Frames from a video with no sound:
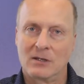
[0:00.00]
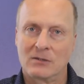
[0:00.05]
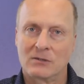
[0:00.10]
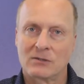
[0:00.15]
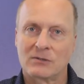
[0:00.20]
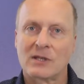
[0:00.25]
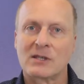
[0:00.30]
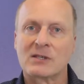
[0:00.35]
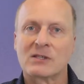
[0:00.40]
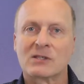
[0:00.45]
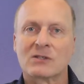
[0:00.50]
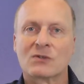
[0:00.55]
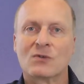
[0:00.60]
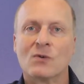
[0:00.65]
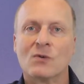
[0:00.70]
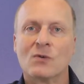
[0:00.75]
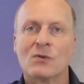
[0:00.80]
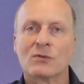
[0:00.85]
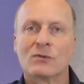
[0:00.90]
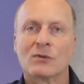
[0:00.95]
Do they
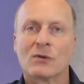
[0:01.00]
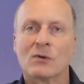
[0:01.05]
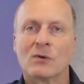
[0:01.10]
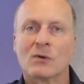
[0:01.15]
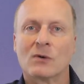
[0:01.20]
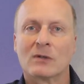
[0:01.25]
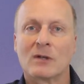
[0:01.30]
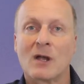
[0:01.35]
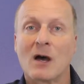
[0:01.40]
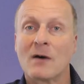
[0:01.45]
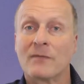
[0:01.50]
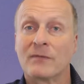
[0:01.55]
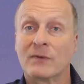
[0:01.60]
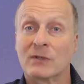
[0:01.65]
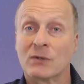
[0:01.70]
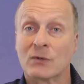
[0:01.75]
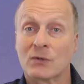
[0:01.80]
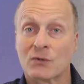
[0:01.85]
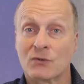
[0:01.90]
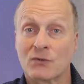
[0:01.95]
scorn or laugh
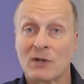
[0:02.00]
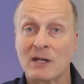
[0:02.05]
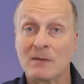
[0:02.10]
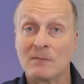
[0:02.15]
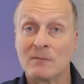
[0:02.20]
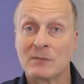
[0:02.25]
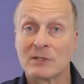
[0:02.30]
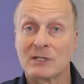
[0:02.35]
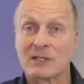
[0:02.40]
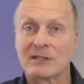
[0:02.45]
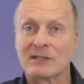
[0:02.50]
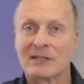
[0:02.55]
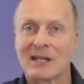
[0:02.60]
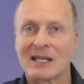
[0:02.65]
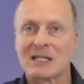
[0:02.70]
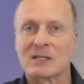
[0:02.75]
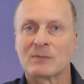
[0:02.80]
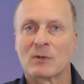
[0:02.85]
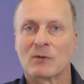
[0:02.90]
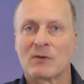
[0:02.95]
at your dreams and
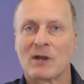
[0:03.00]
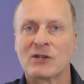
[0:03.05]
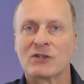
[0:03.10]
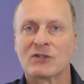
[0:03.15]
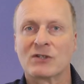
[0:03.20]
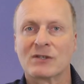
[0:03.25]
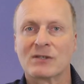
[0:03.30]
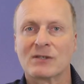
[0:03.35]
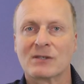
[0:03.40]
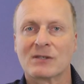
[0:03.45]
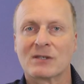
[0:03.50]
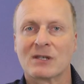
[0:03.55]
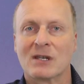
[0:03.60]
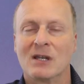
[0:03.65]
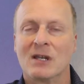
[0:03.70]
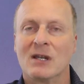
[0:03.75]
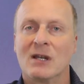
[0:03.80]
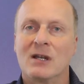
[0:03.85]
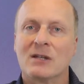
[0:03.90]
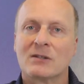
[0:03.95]
aspirations?
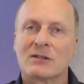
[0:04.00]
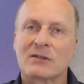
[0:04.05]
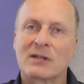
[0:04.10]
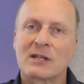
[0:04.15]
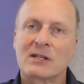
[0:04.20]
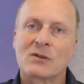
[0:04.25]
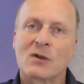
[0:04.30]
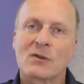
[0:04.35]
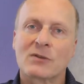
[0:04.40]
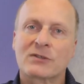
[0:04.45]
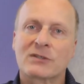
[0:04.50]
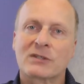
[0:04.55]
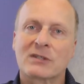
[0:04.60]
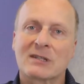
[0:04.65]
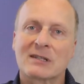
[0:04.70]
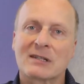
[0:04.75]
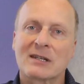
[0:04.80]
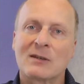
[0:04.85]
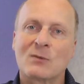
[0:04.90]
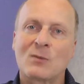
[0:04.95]
Do they
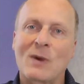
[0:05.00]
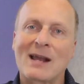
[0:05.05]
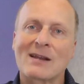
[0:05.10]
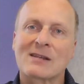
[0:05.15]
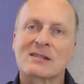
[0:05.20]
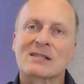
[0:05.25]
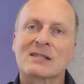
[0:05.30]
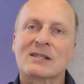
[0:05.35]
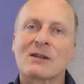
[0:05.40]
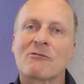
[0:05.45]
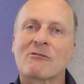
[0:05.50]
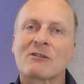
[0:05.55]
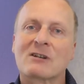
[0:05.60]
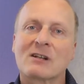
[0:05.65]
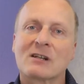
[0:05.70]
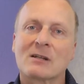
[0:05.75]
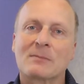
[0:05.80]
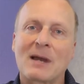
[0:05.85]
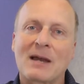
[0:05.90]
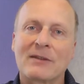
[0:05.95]
constantly wax
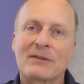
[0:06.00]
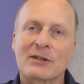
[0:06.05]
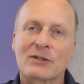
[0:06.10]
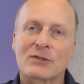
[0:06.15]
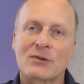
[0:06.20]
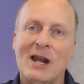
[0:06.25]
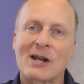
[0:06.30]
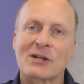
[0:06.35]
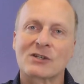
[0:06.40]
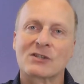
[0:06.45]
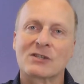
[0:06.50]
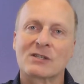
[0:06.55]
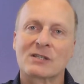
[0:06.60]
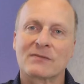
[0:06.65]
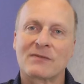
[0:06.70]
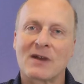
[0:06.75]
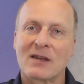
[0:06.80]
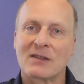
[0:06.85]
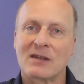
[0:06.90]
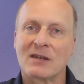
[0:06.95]
lyrical about the attractions
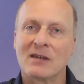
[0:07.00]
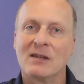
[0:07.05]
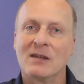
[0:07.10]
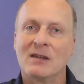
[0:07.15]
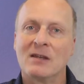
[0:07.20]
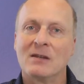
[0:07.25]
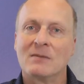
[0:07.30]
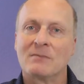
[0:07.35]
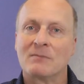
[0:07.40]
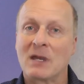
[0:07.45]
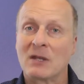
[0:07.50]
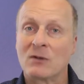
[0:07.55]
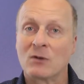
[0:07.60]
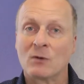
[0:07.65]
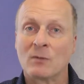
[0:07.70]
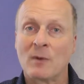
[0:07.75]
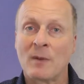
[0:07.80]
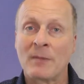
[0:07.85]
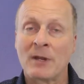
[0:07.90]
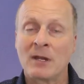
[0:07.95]
of other men
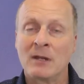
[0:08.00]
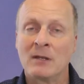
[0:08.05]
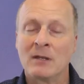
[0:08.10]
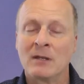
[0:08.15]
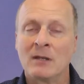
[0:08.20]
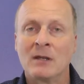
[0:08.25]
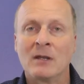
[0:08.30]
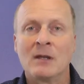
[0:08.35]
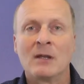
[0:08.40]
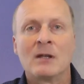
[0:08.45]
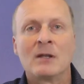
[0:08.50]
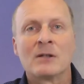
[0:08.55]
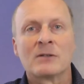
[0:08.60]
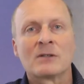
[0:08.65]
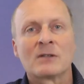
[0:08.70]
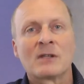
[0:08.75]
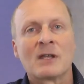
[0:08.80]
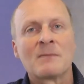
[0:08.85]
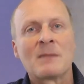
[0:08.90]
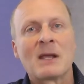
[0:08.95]
or women?
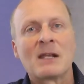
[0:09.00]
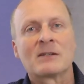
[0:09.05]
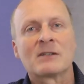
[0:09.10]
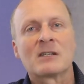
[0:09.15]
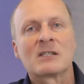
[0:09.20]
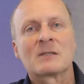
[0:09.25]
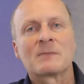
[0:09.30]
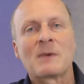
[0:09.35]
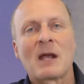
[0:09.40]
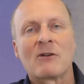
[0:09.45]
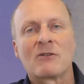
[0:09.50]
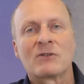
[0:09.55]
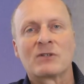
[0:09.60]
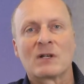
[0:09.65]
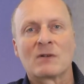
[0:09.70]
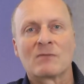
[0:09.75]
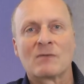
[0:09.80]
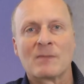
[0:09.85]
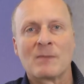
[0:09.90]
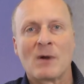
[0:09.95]
Do they make
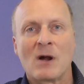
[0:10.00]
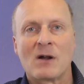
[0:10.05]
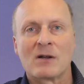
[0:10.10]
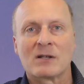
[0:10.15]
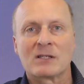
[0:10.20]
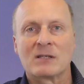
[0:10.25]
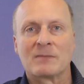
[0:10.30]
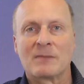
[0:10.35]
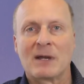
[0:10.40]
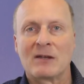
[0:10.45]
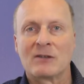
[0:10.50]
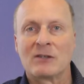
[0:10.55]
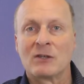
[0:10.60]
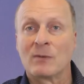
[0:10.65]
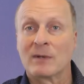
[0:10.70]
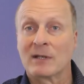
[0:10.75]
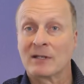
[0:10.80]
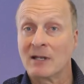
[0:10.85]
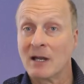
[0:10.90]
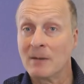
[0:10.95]
disparaging remarks about
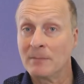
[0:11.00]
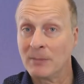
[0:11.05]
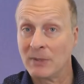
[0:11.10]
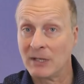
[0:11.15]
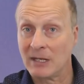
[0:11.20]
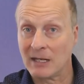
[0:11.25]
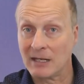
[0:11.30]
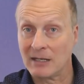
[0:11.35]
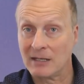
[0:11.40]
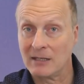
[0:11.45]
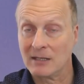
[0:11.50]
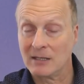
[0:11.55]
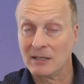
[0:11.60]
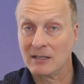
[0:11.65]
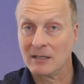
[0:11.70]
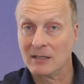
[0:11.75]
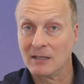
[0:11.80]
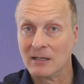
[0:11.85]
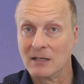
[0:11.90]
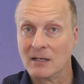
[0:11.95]
you in company?
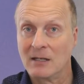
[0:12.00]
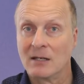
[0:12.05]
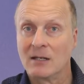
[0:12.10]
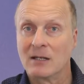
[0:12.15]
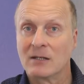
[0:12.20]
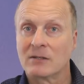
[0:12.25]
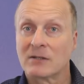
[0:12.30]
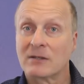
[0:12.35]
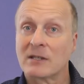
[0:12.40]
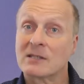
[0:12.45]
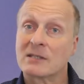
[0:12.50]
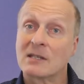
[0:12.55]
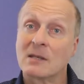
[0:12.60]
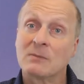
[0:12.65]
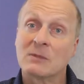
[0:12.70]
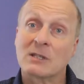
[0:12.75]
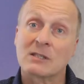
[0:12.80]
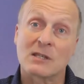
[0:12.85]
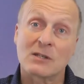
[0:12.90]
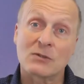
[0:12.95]
Do they
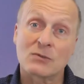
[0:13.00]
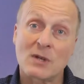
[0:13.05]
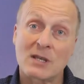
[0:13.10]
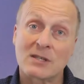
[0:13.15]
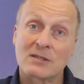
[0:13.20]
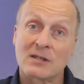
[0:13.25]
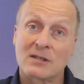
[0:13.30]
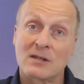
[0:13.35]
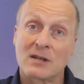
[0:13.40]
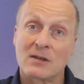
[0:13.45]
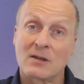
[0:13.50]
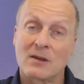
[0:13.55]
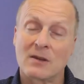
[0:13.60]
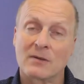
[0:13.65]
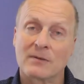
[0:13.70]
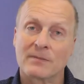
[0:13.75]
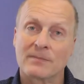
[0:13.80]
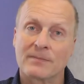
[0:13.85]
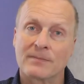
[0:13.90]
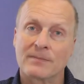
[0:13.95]
seem disinterested in you?